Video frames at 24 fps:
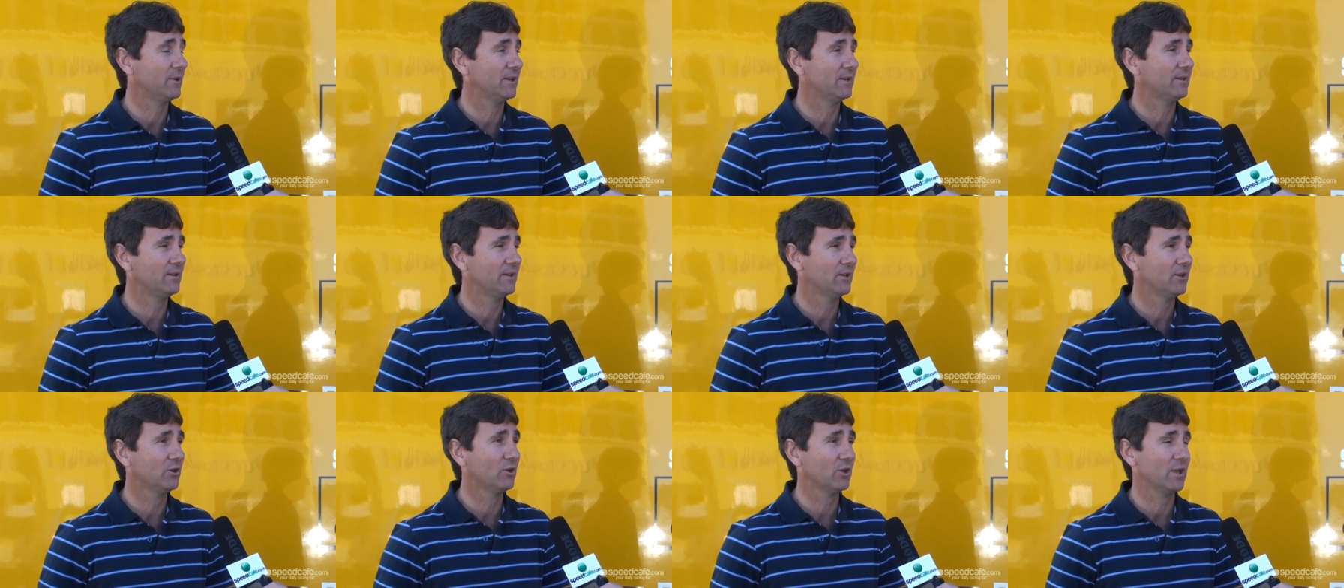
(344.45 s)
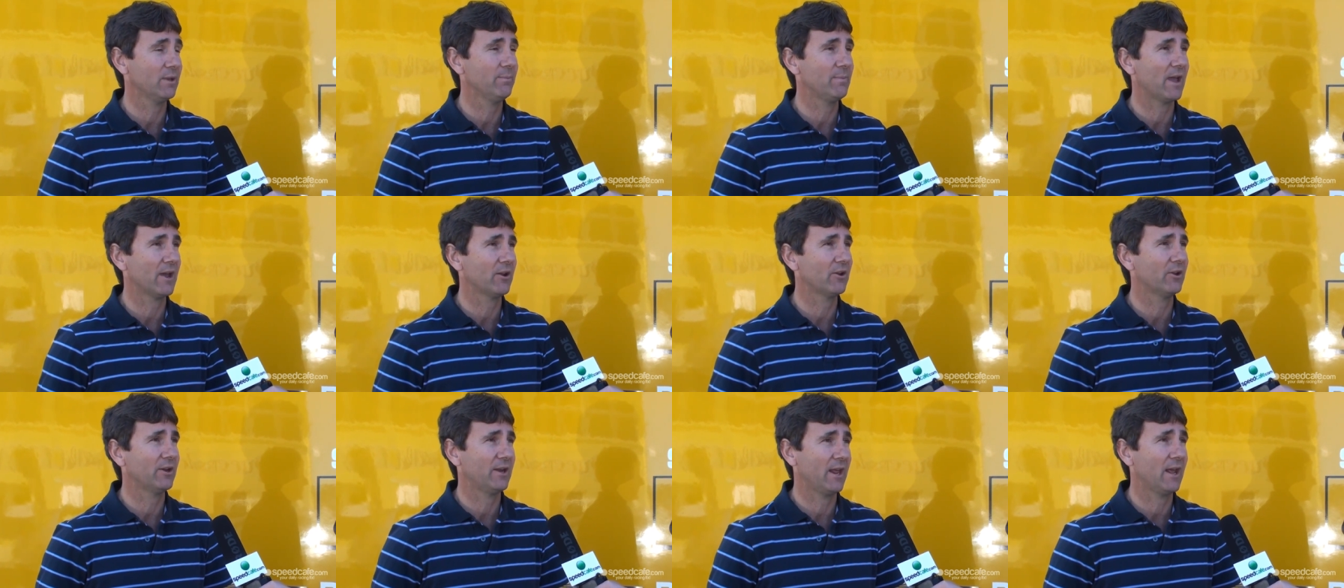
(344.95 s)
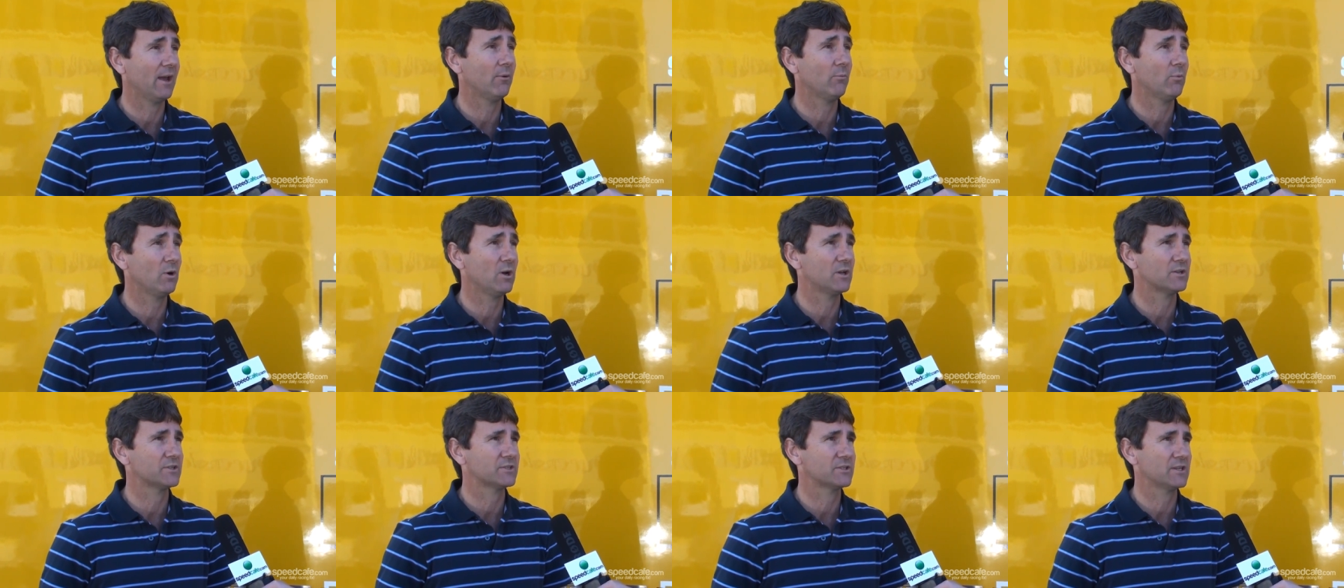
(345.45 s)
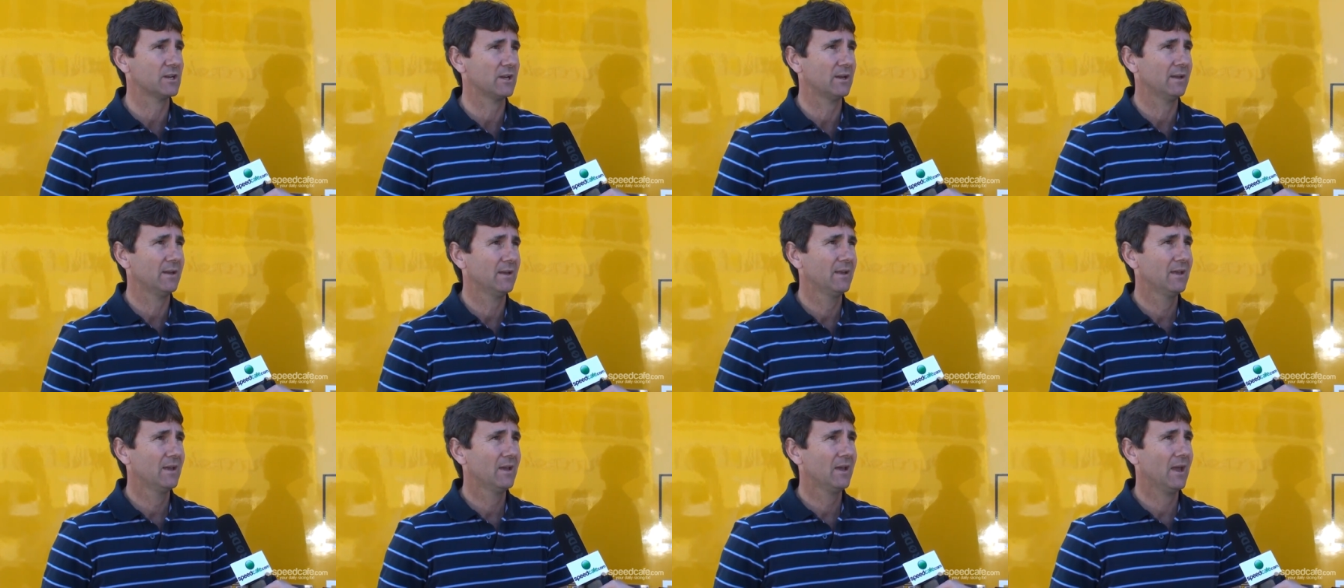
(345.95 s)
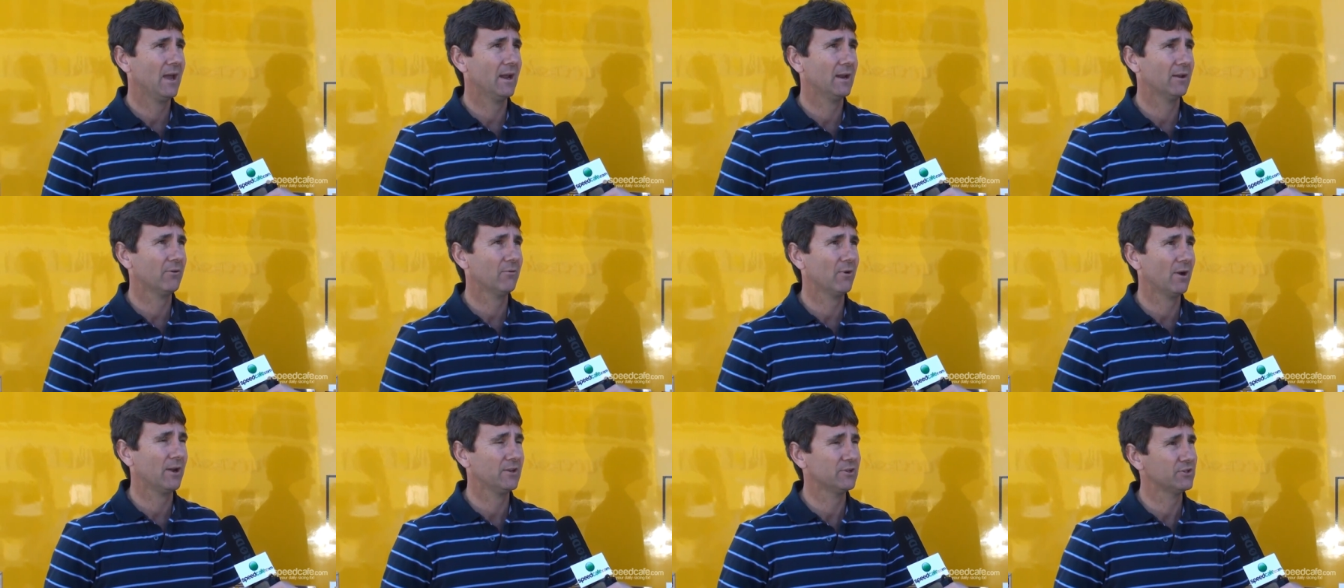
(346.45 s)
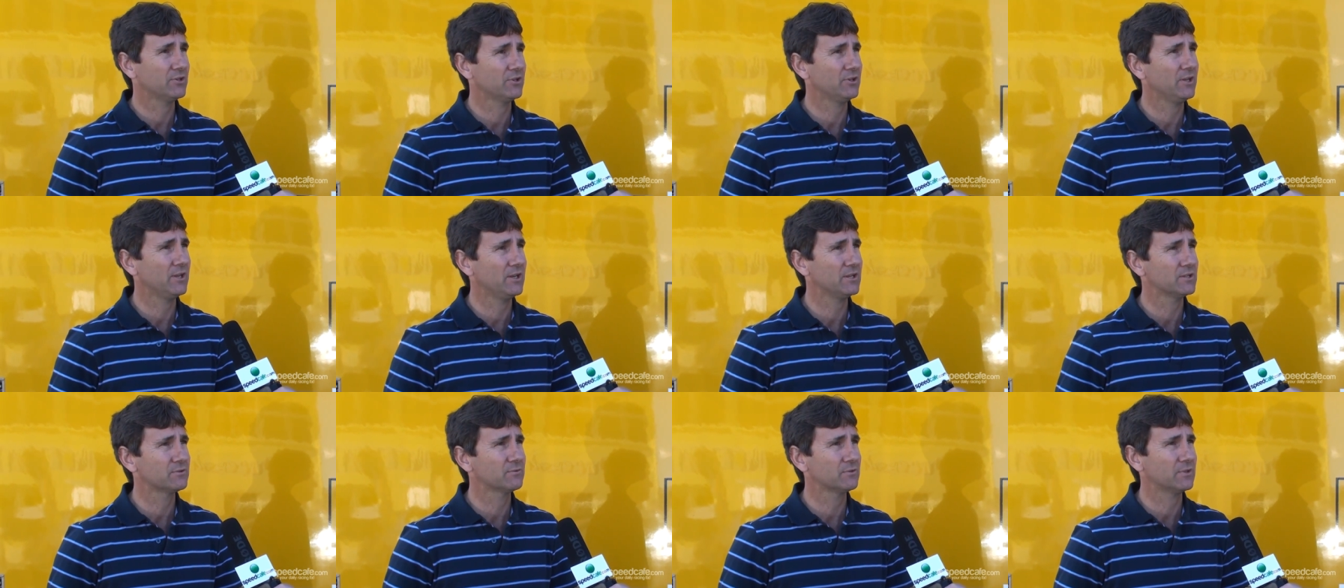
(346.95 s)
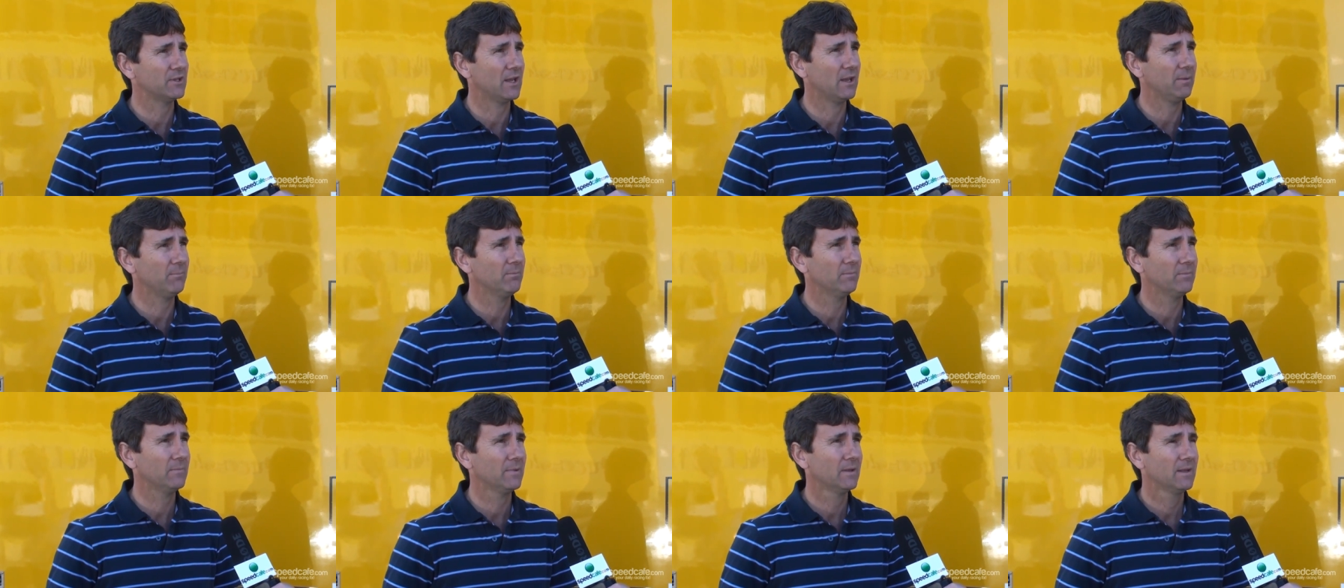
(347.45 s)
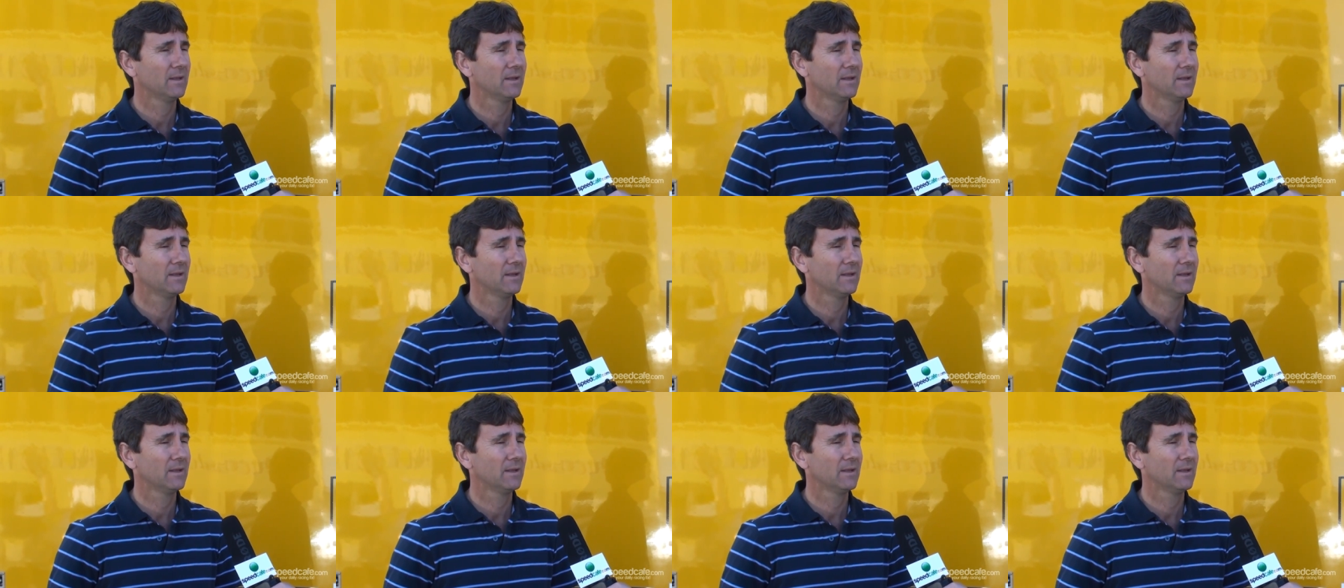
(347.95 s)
And looking back on it now, it was. I had a great two years with them.